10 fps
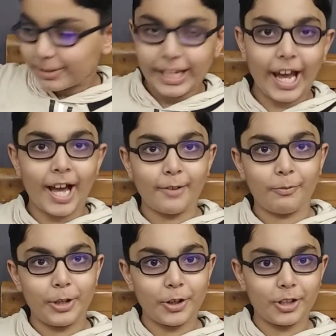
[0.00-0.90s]
Yeah,
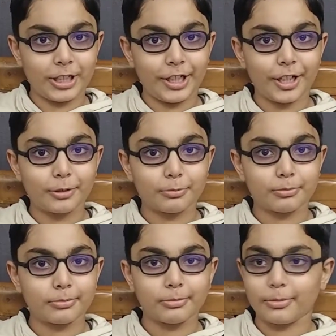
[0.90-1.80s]
we don't need it.
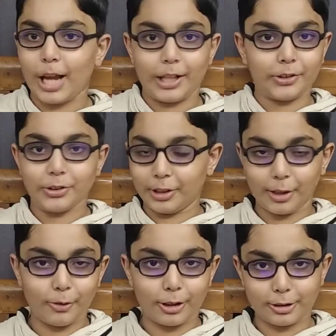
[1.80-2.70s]
I just
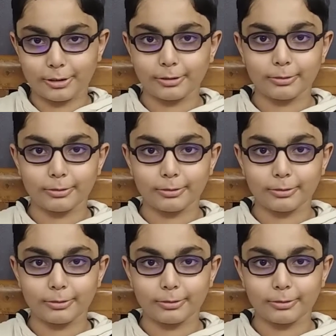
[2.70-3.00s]
threw it.